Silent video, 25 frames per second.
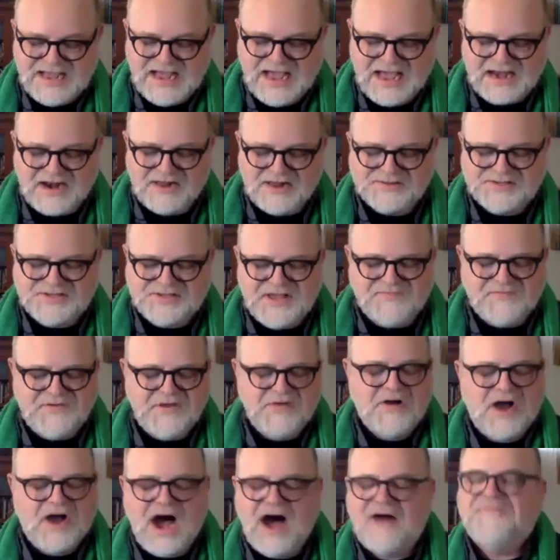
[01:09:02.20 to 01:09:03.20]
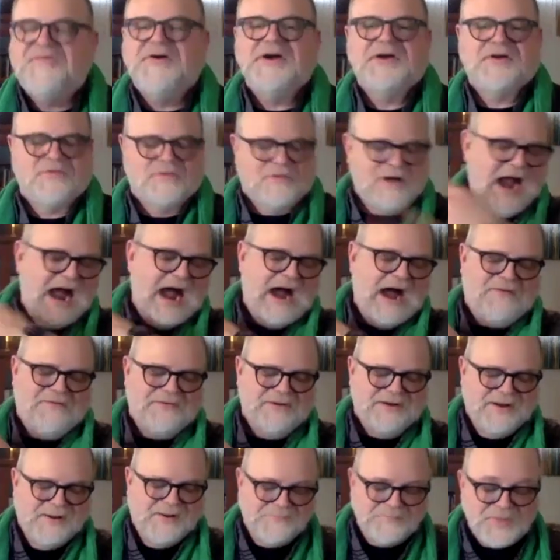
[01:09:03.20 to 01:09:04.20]
and I'll give you half a
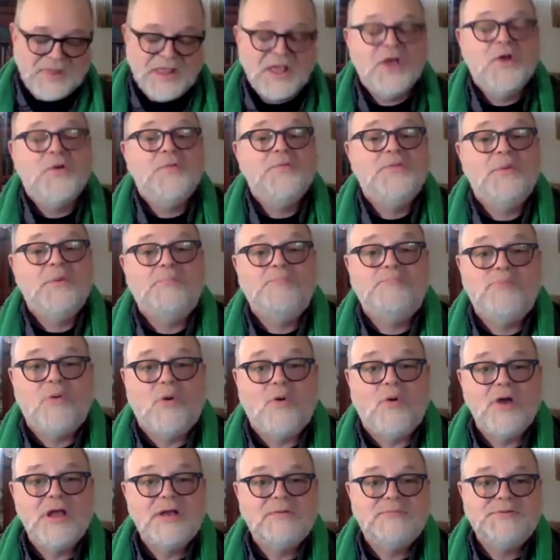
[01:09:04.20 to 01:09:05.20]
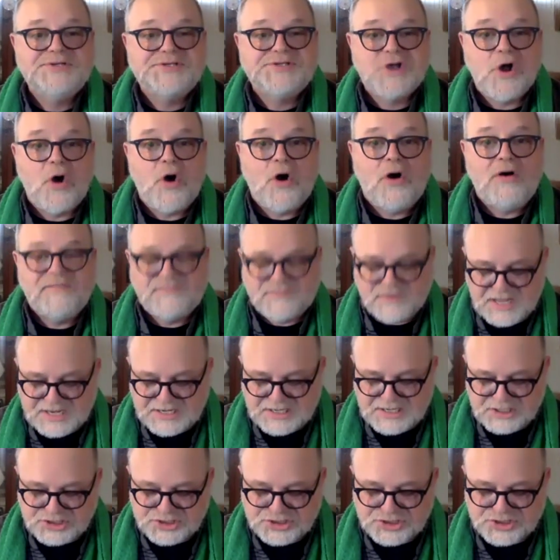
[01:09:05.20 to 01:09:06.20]
crown. The boy was off
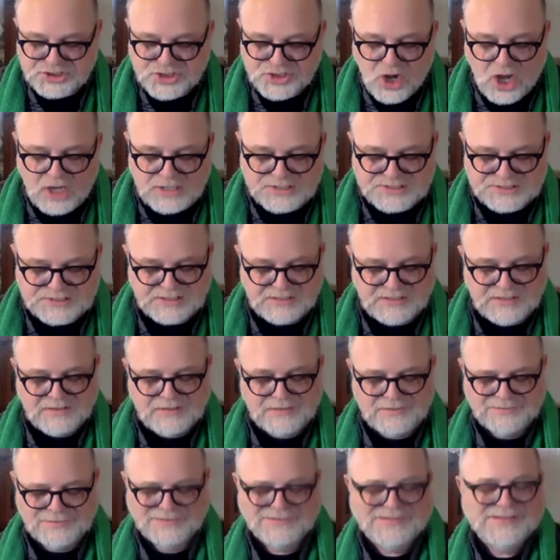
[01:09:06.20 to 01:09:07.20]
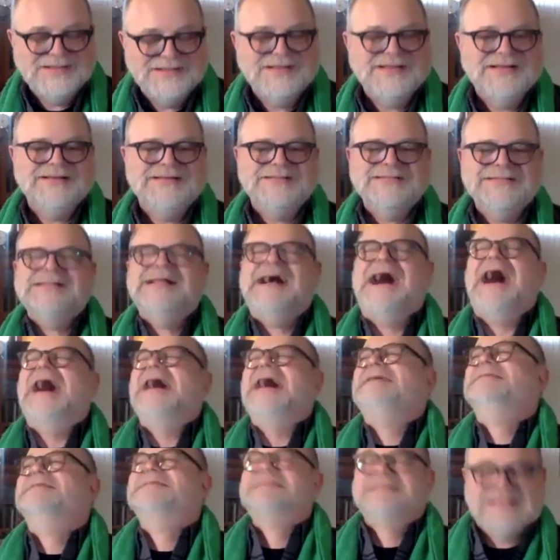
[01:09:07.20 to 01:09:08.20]
like a shot.
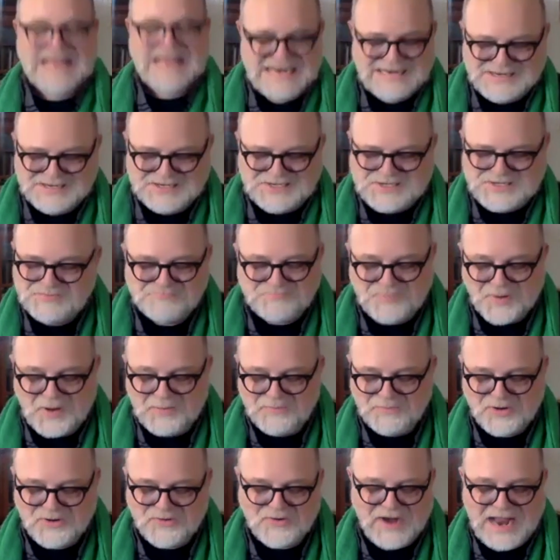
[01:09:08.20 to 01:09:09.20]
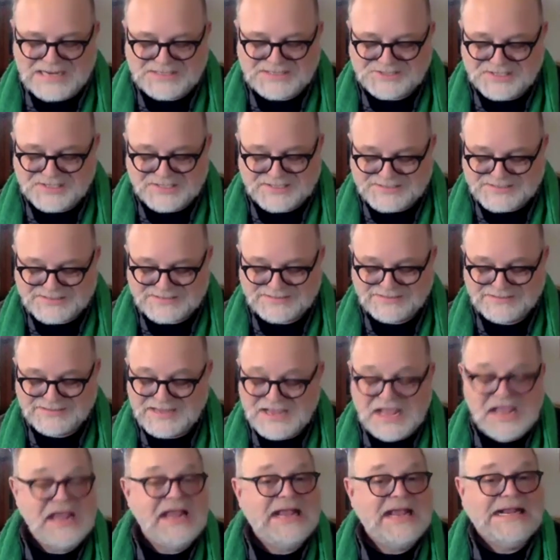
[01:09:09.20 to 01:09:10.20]
I'll send it to Bob Cratchit's.
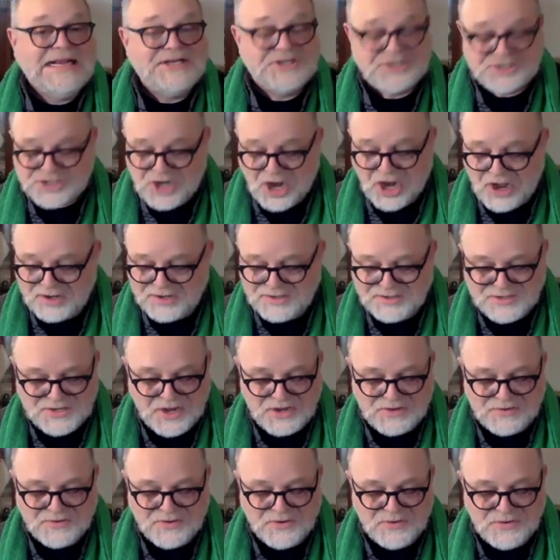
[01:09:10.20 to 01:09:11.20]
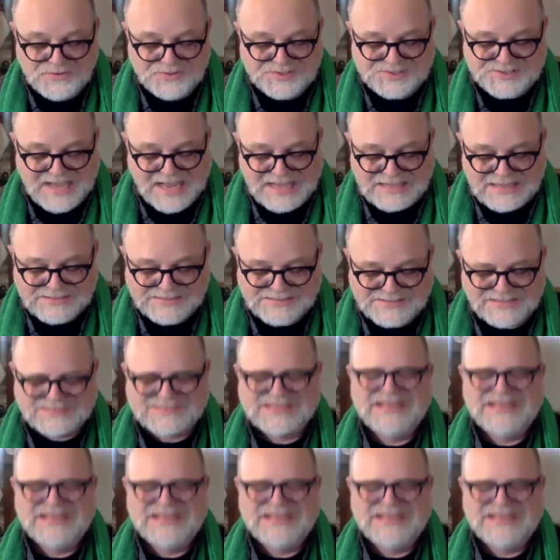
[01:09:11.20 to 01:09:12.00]
He shan't know who sends it.